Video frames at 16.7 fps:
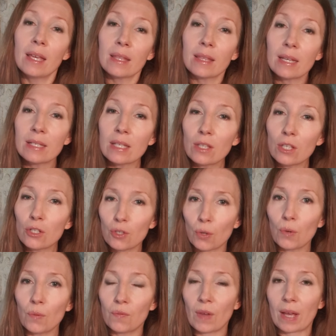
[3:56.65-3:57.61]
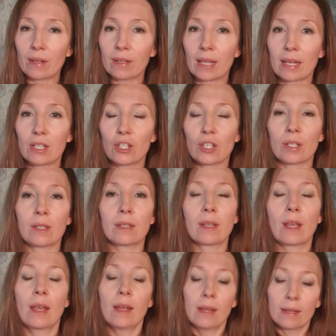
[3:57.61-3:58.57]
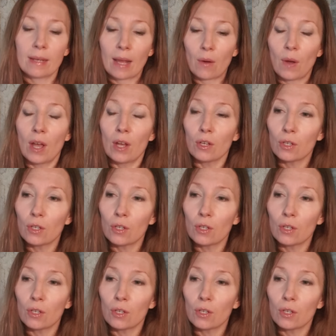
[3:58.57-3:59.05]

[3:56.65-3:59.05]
These are the 2 foundations. Now,